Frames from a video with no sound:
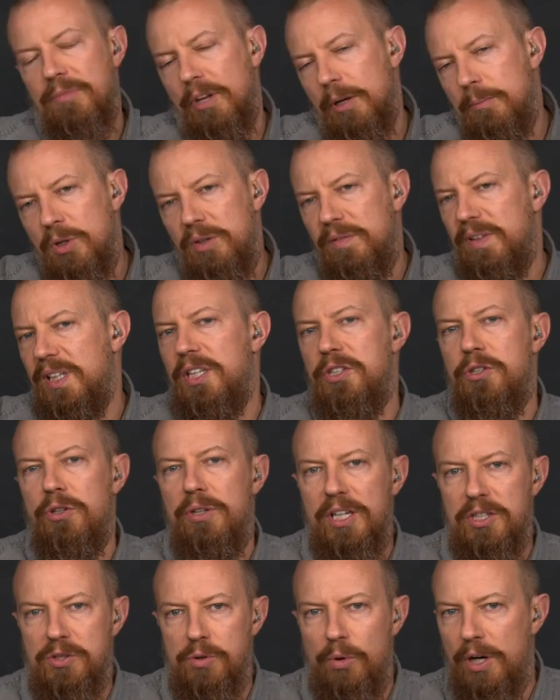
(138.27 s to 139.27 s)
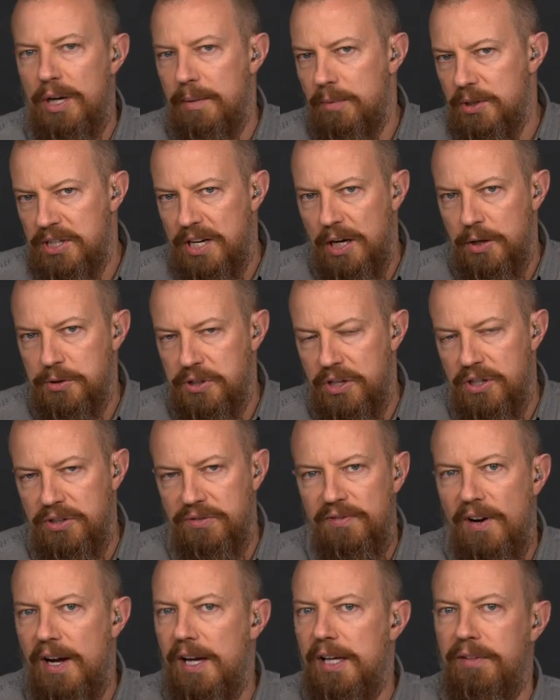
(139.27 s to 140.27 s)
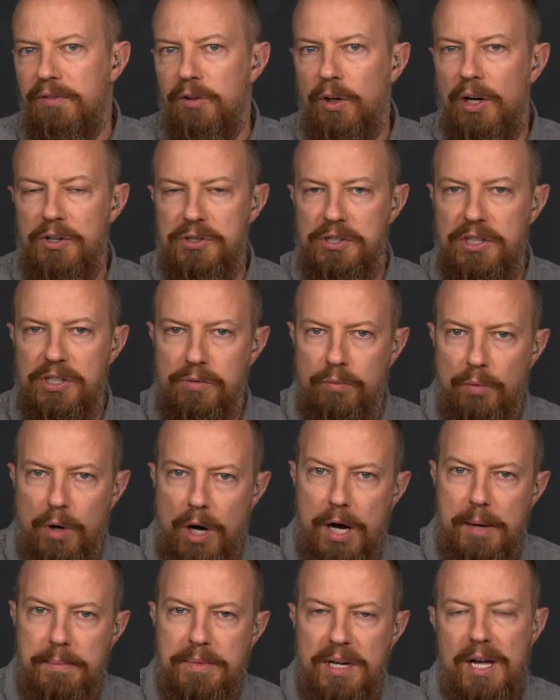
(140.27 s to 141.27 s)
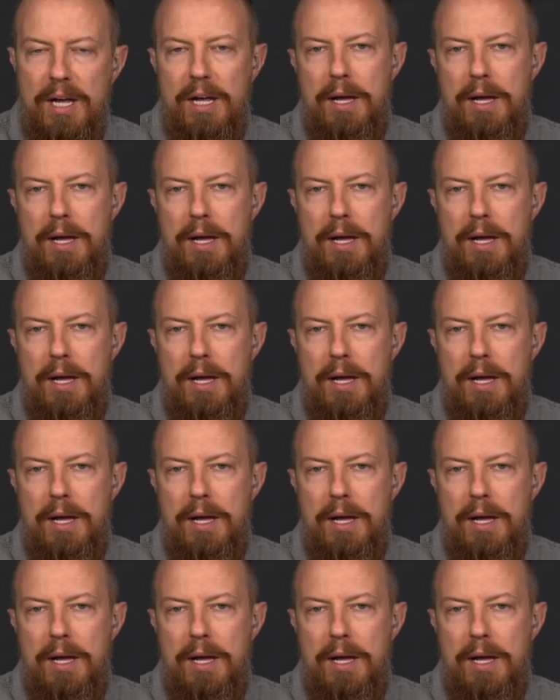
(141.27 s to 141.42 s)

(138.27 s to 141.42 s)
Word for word: Moving it to your next door neighbor's house is fine if your house gets robbed.